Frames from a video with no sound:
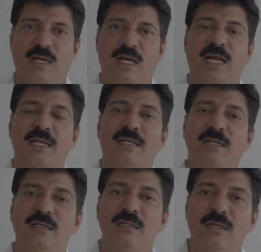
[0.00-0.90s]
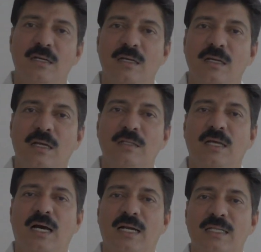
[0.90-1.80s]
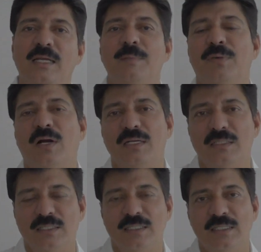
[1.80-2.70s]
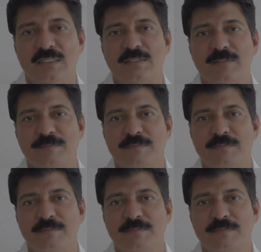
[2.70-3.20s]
And another important thing is